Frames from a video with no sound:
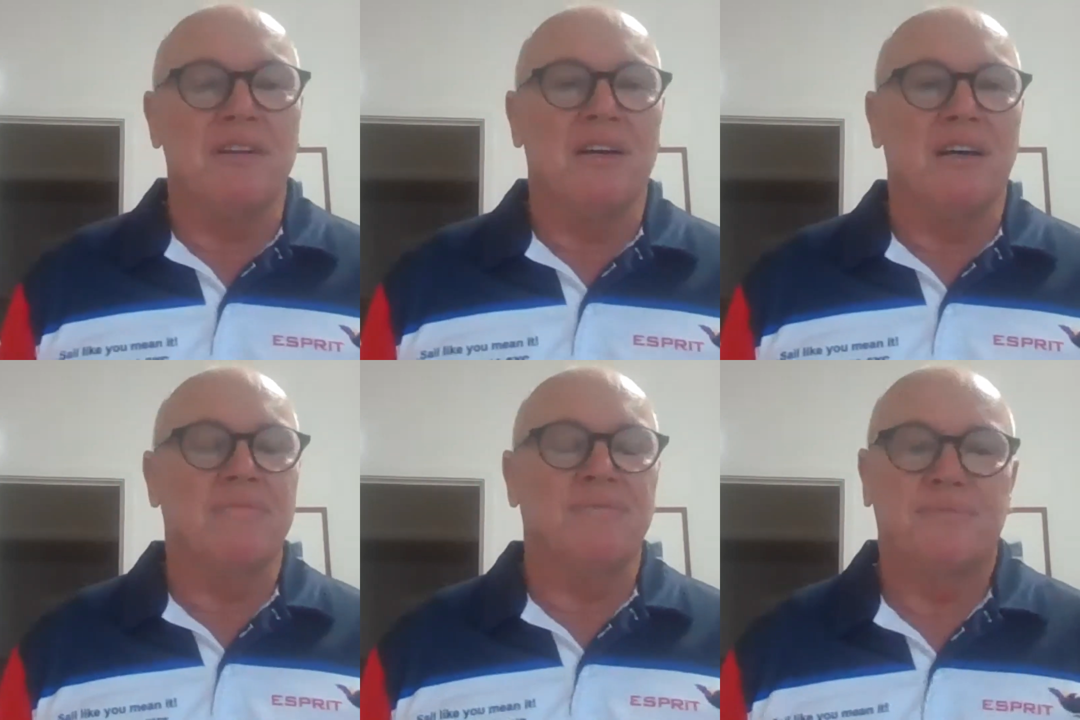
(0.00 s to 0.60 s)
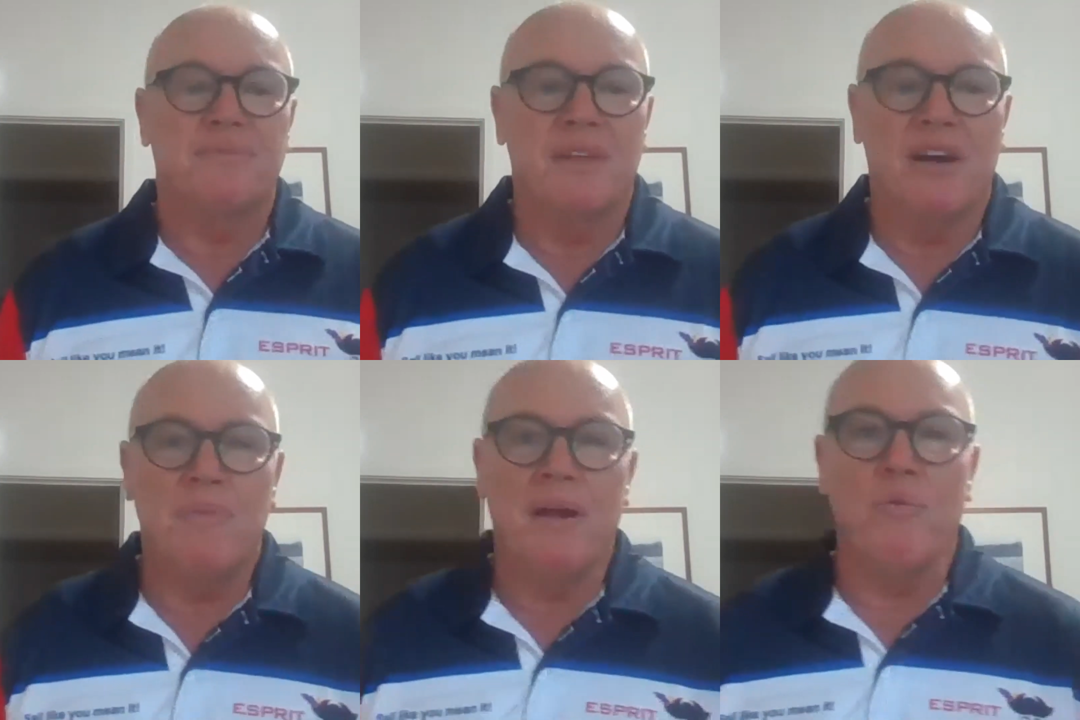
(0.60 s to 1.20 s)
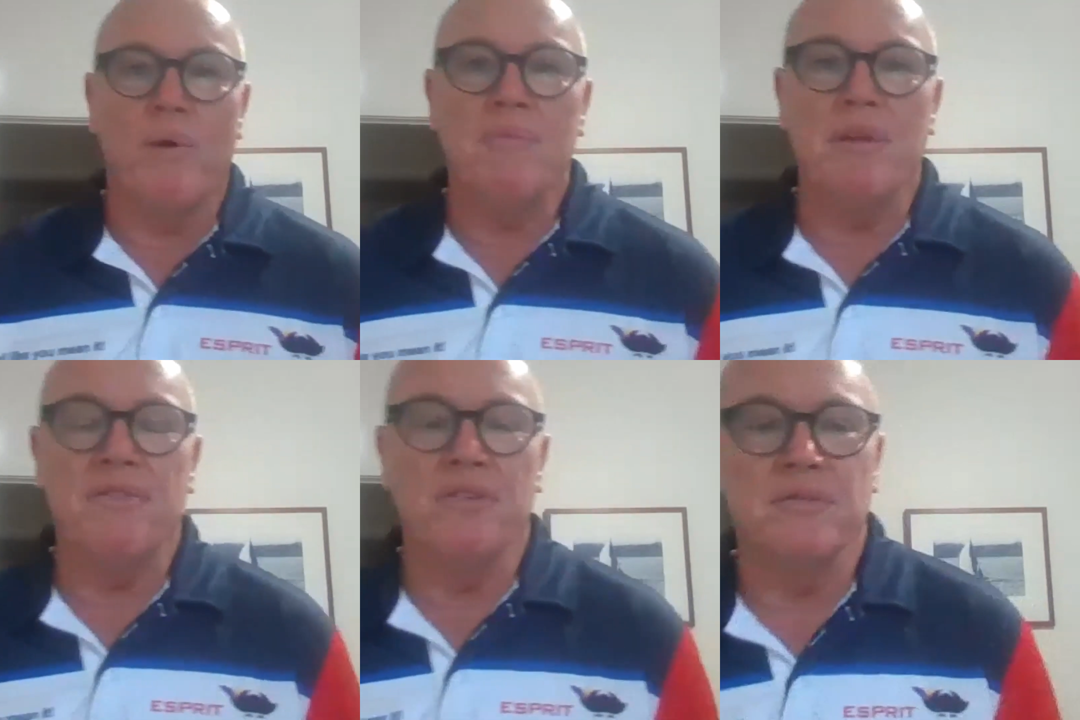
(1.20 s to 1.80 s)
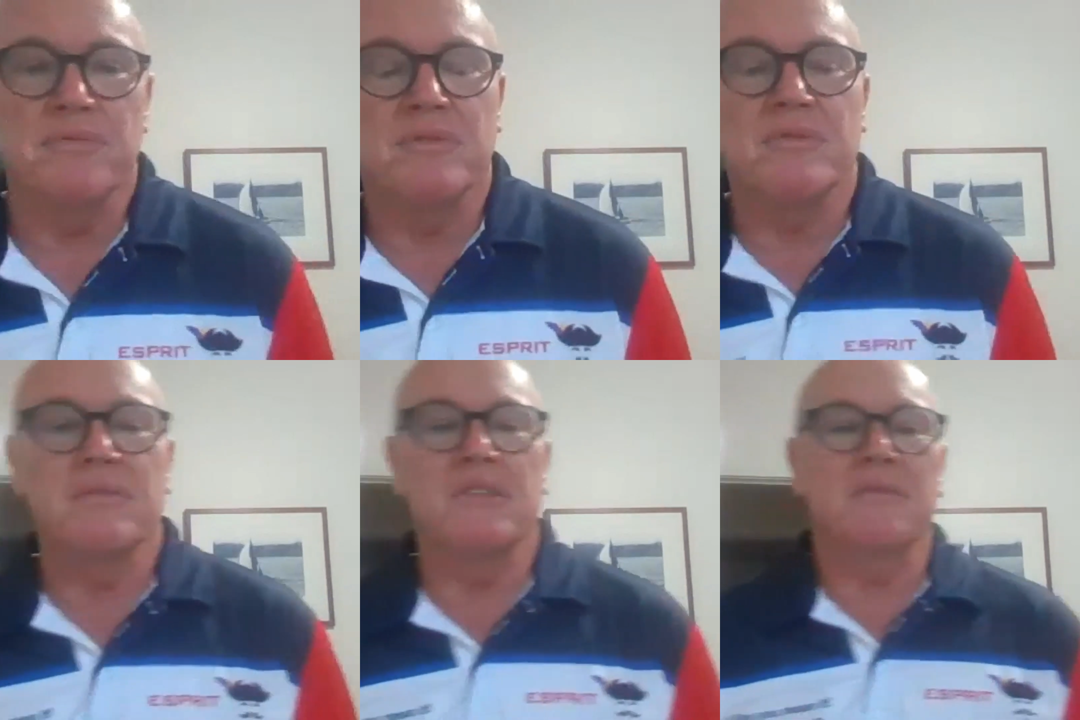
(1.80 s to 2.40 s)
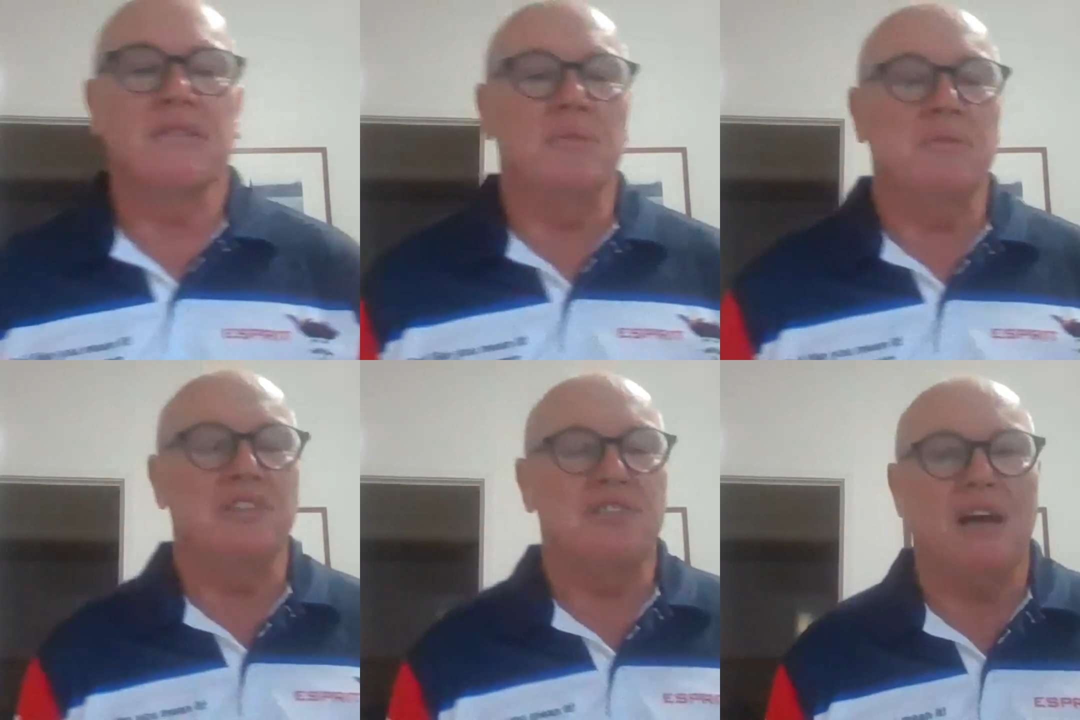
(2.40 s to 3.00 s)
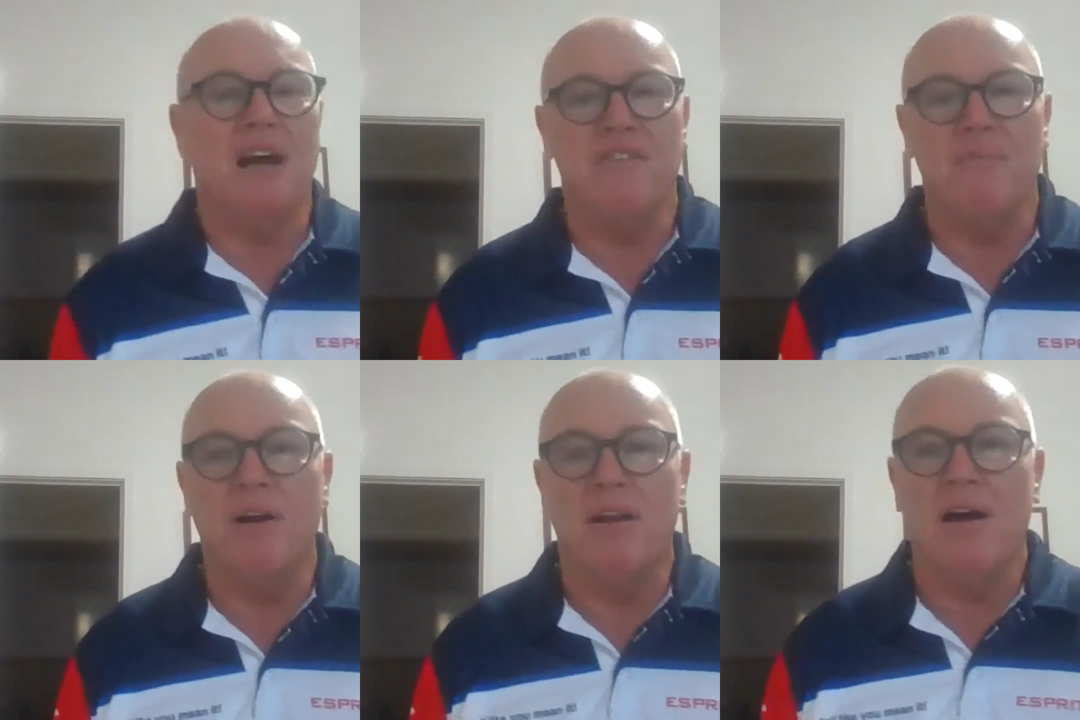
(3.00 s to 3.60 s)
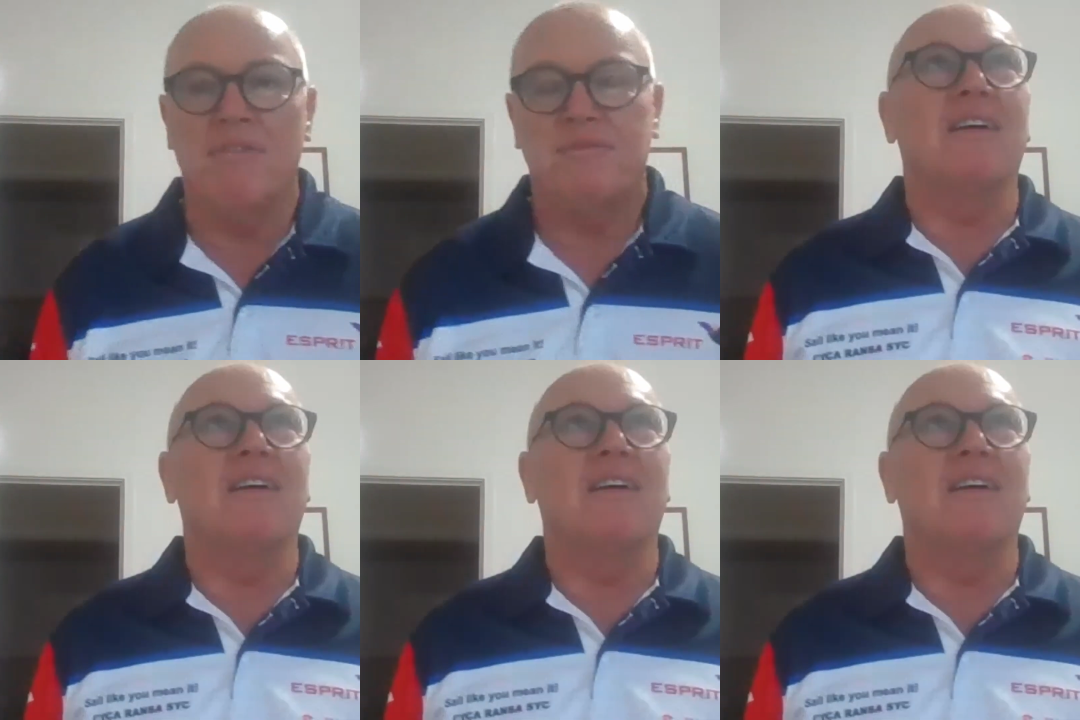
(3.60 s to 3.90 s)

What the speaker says: I played rugby for at least half of my life.